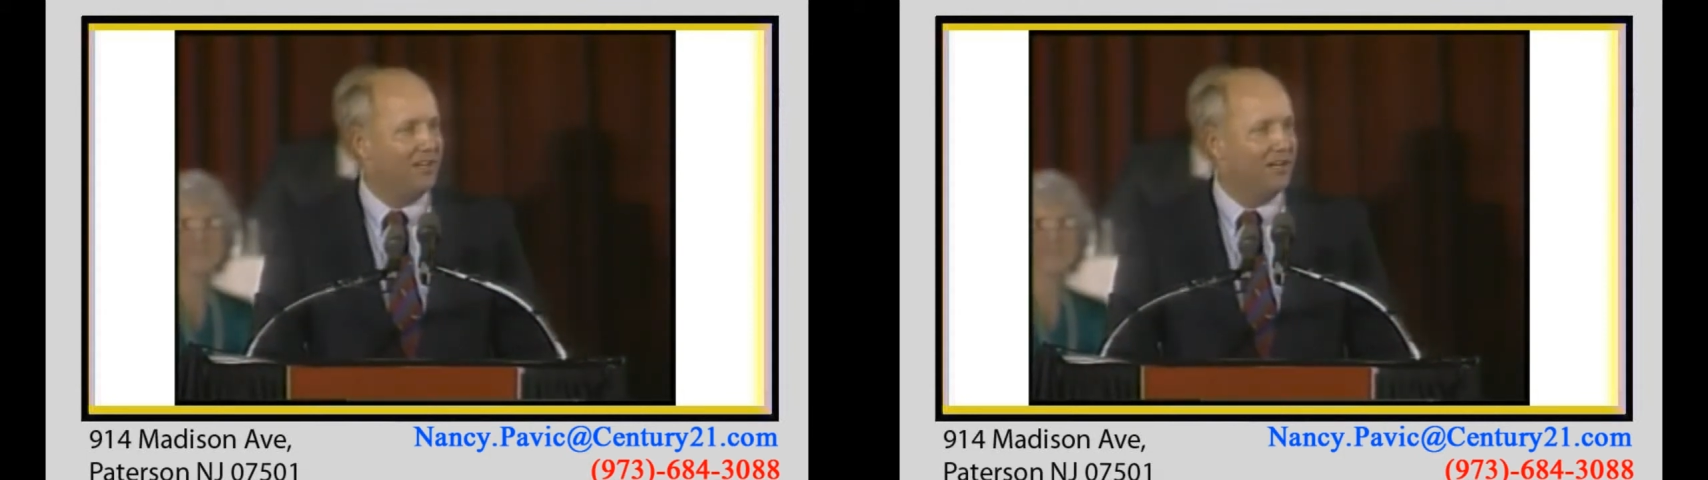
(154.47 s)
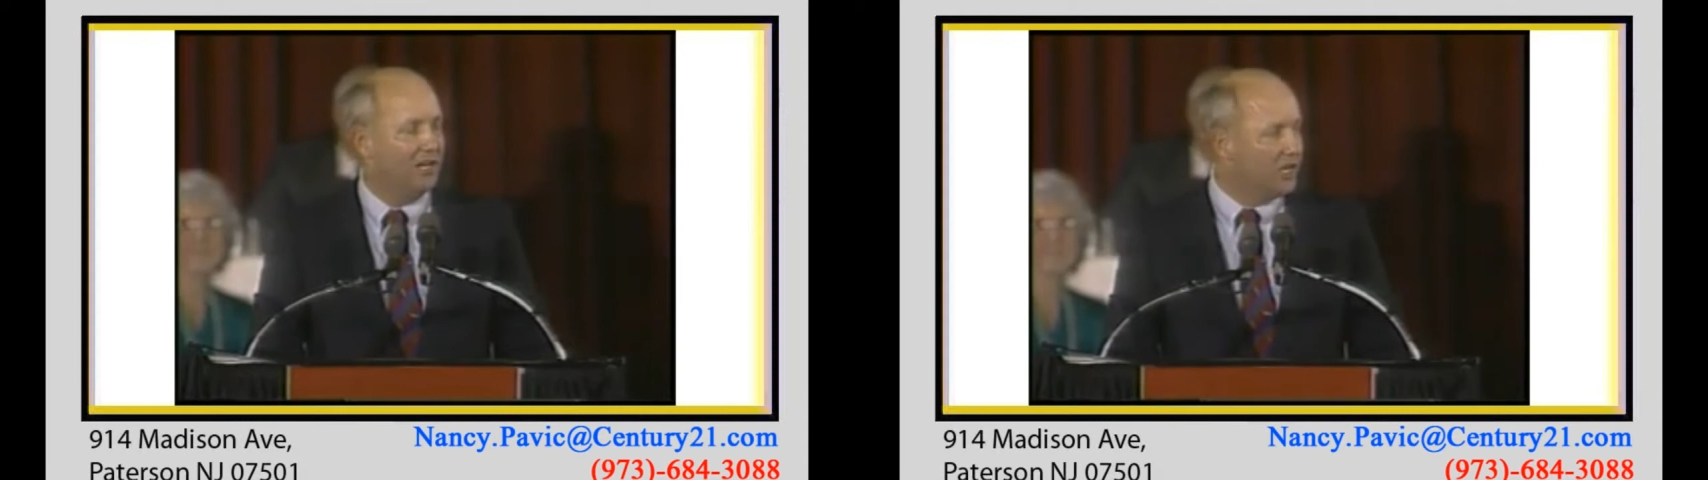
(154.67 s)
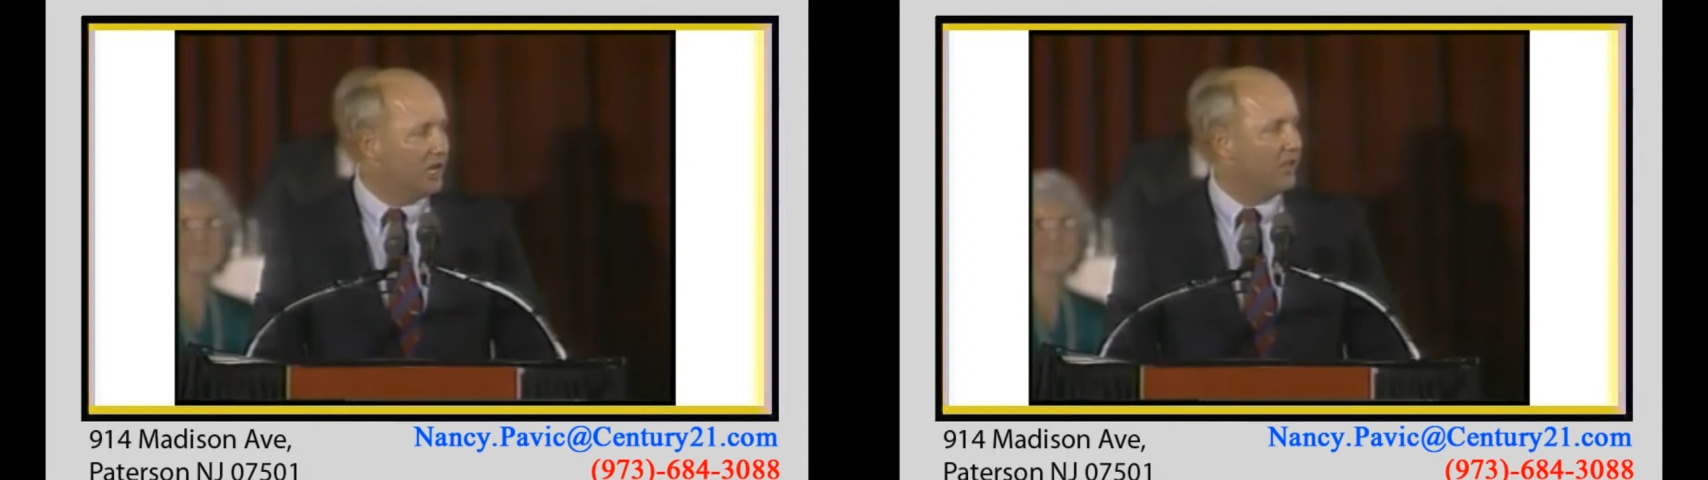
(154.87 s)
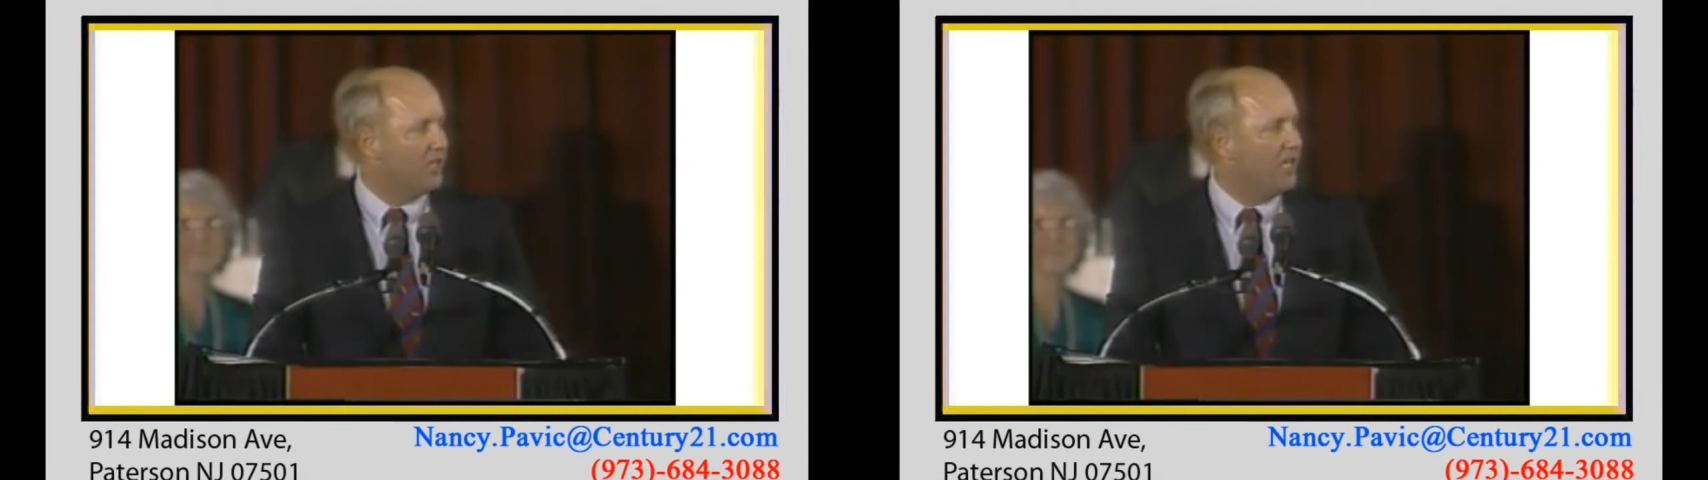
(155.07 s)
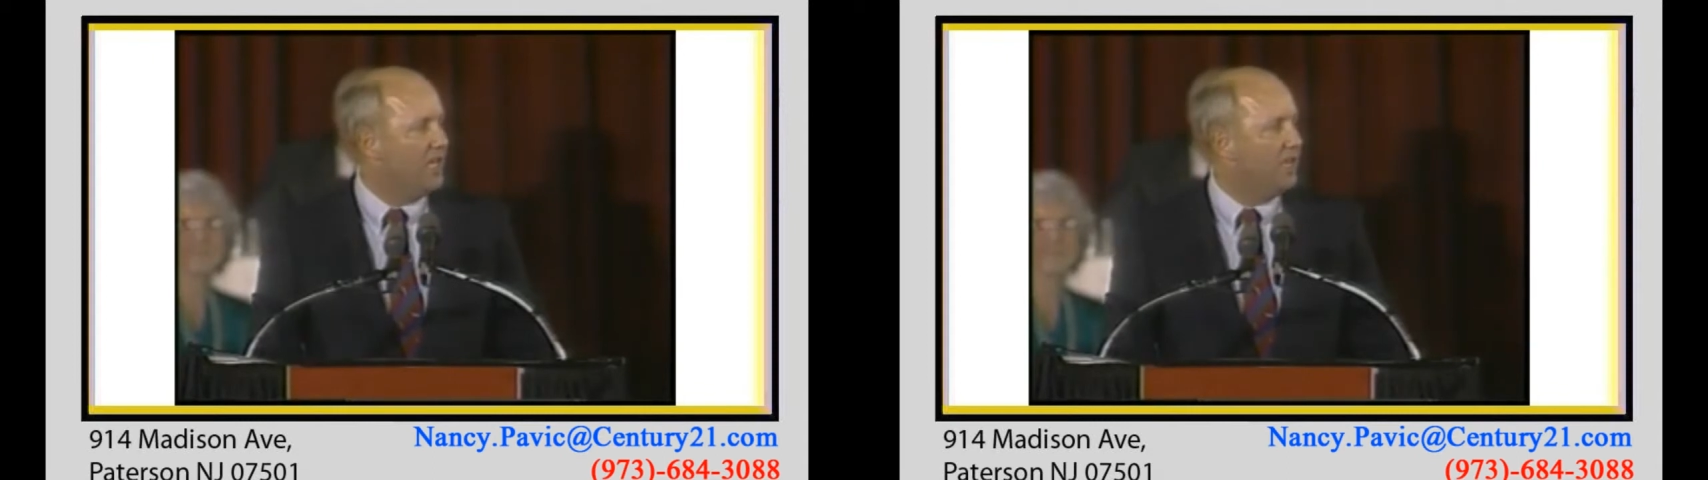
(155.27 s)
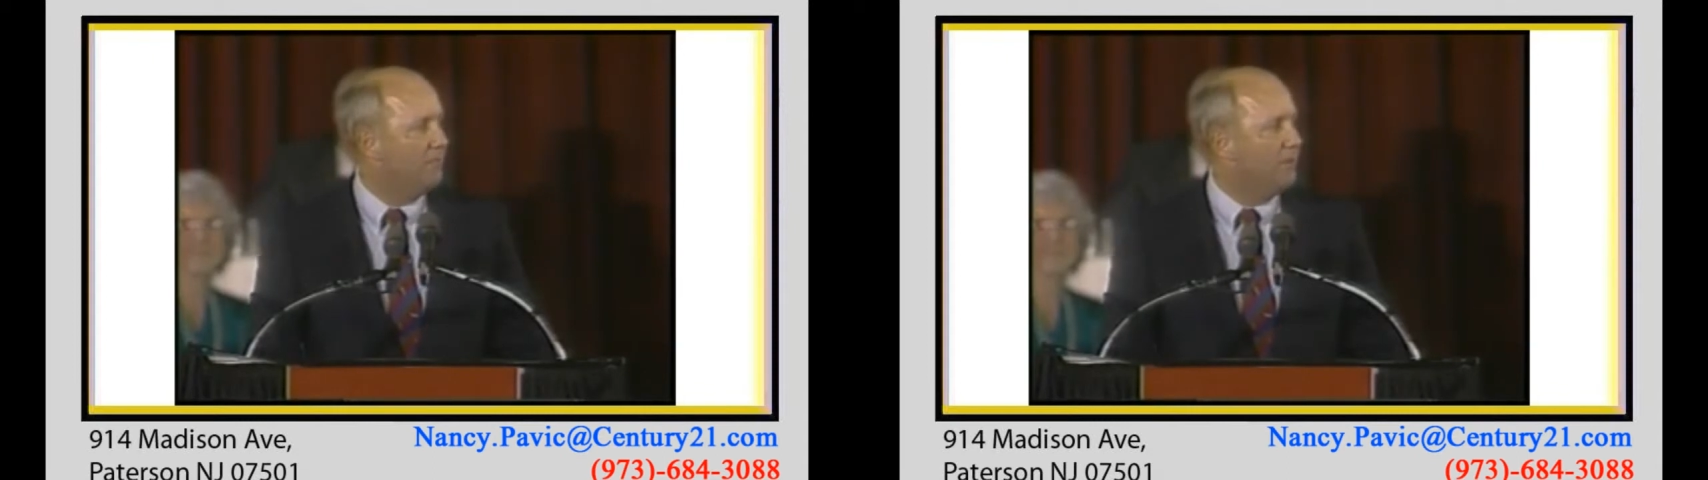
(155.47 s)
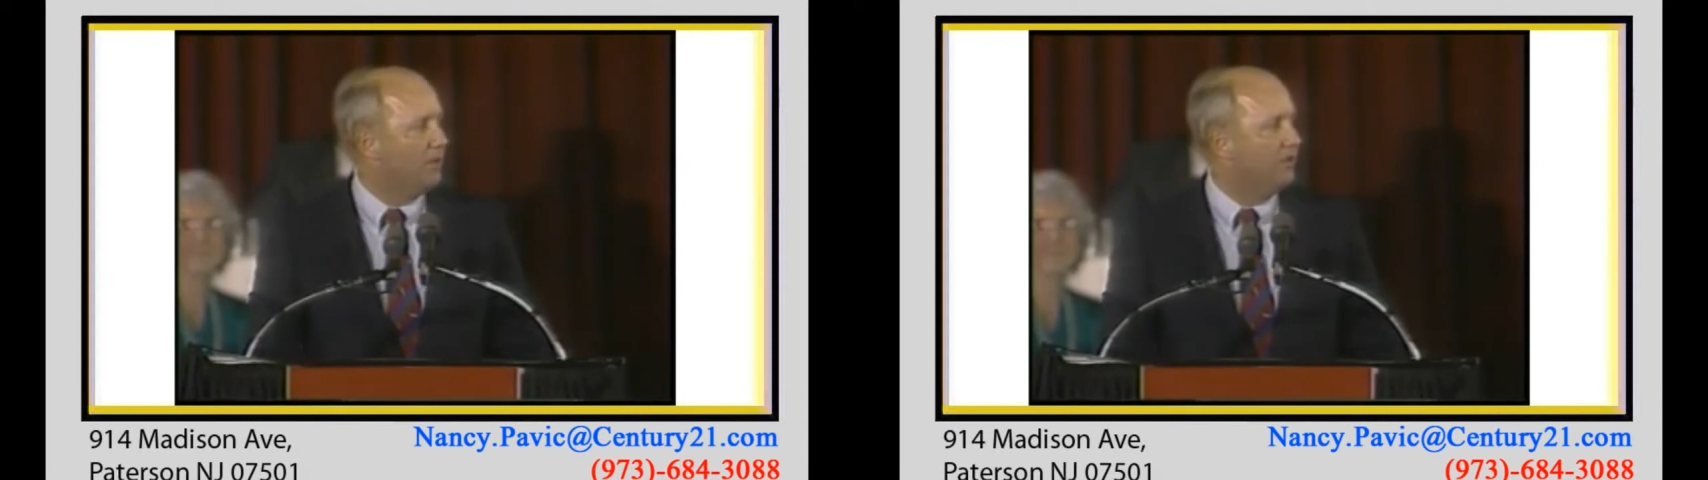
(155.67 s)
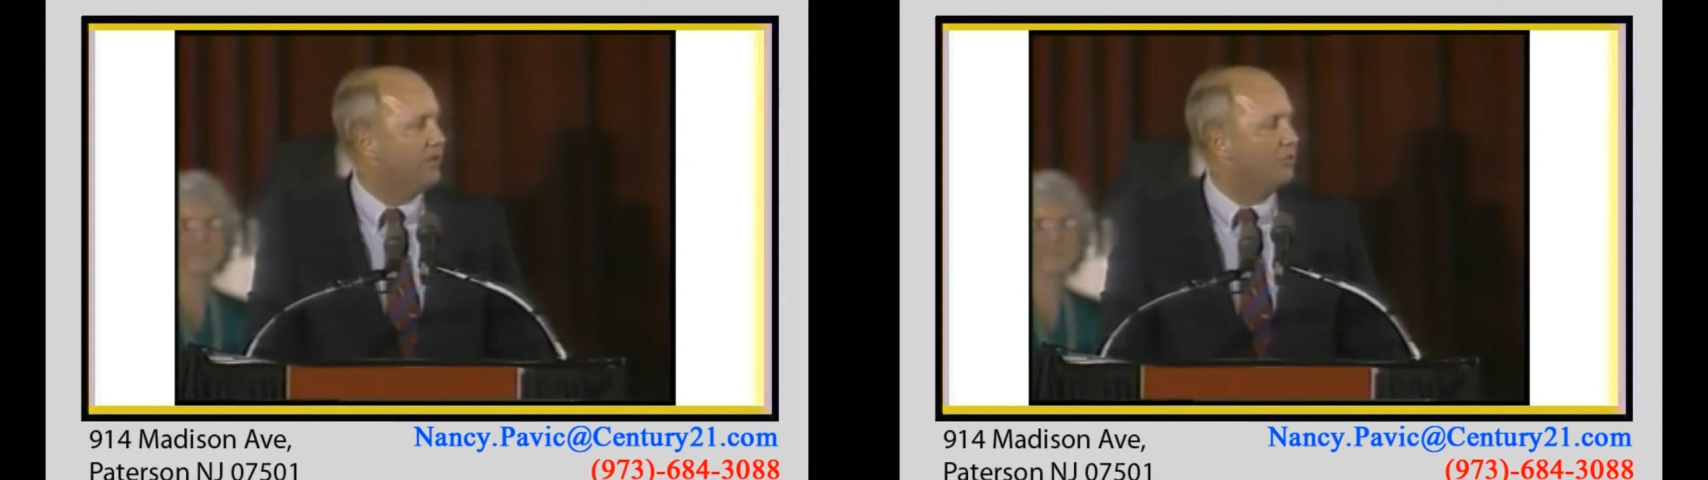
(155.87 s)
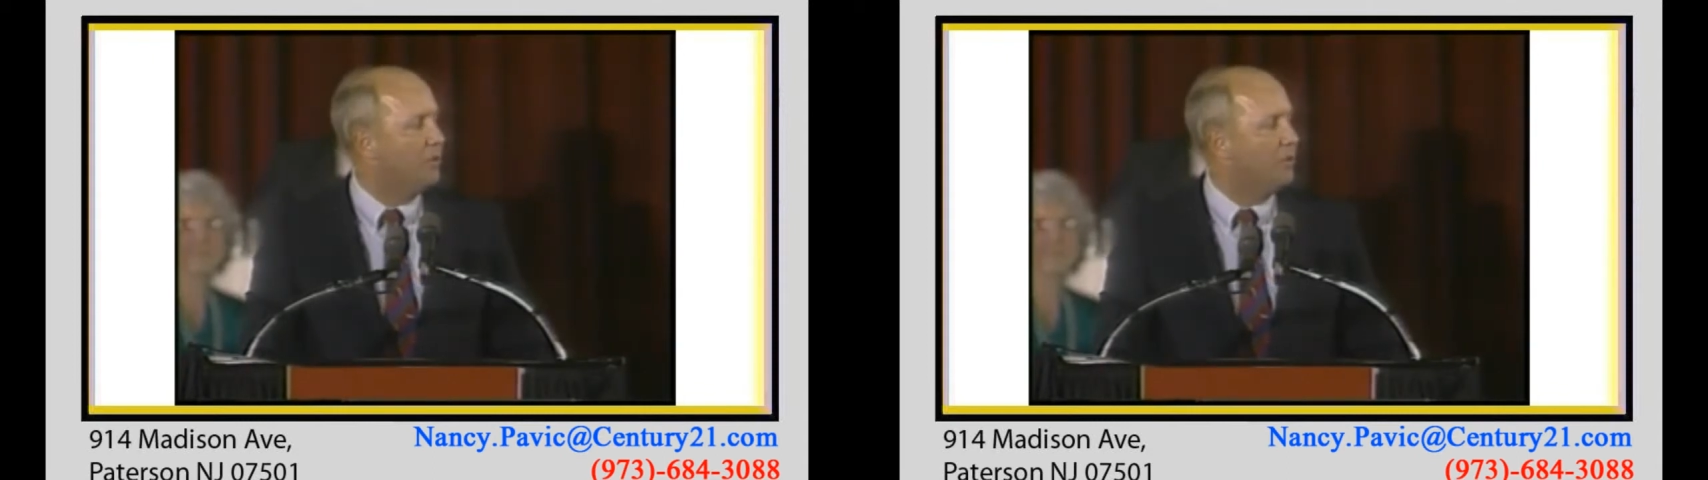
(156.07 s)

Another key in building this